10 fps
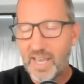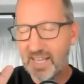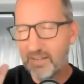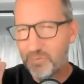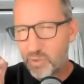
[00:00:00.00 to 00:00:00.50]

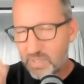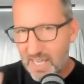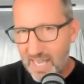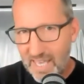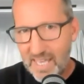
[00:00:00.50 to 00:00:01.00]
And if you
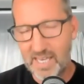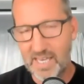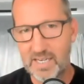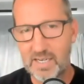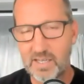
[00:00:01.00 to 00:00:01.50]

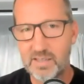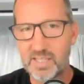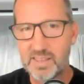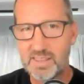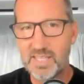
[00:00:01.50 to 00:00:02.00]
can,
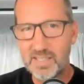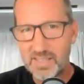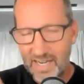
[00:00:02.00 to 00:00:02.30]
the thing